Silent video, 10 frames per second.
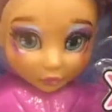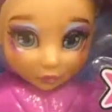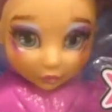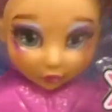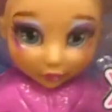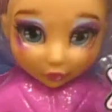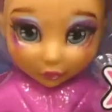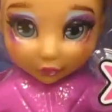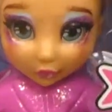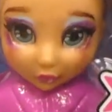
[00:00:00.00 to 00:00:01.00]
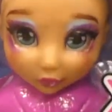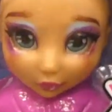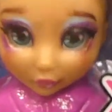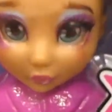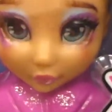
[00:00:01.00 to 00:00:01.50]
You put a mask on her face.
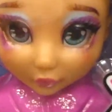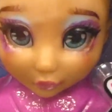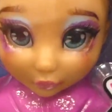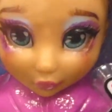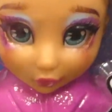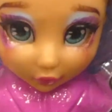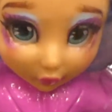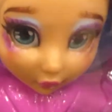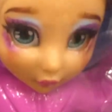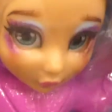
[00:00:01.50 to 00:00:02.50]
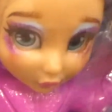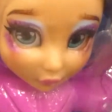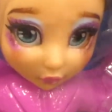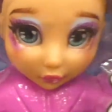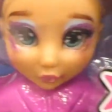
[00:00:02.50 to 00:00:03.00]
She has
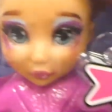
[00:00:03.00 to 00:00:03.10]
makeup on,